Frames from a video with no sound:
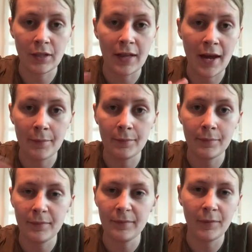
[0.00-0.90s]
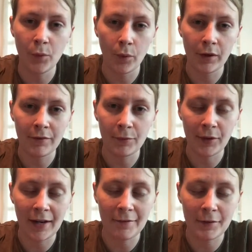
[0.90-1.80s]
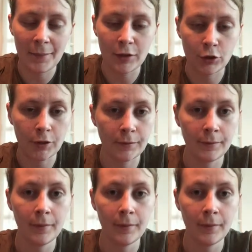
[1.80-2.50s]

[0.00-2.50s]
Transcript: and that you won't even really have to measure.